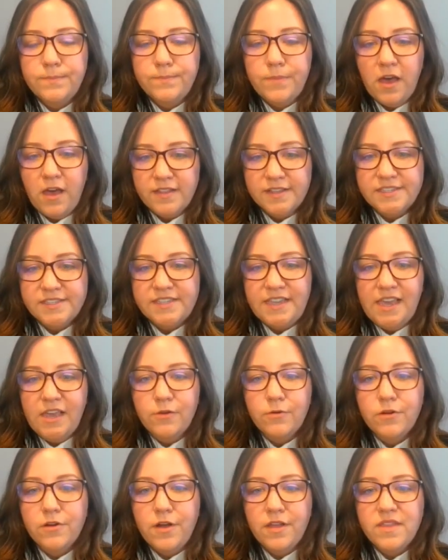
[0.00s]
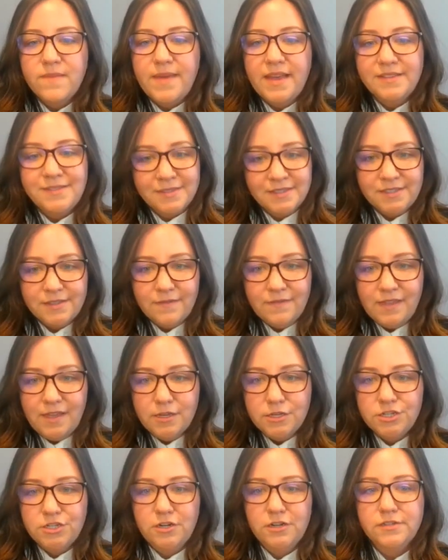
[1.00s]
policy or on the basis of
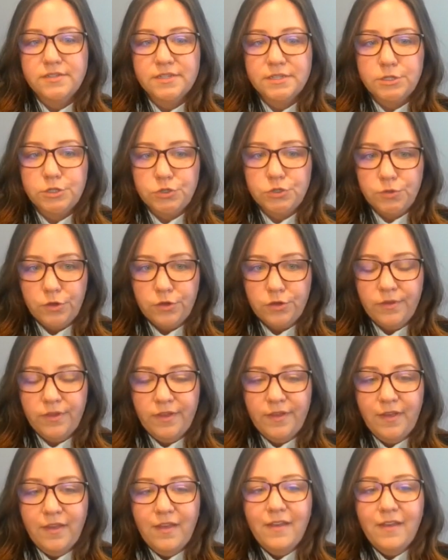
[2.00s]
the insured's control.